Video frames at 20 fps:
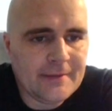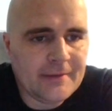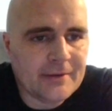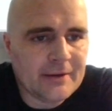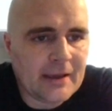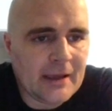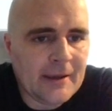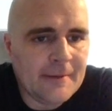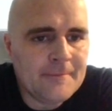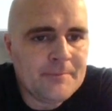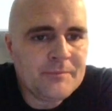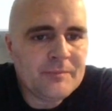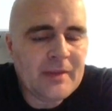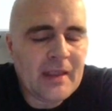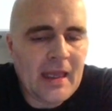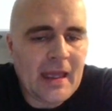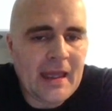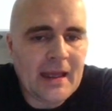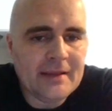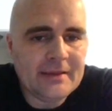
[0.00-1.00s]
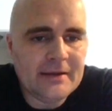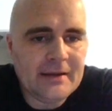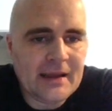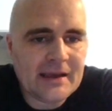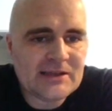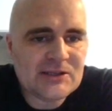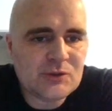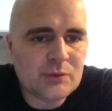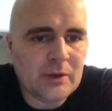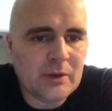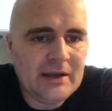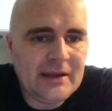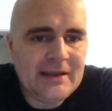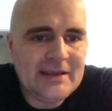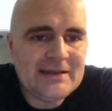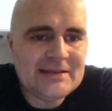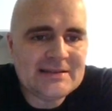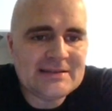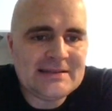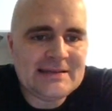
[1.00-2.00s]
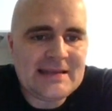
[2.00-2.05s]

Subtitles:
Okay. And the next one is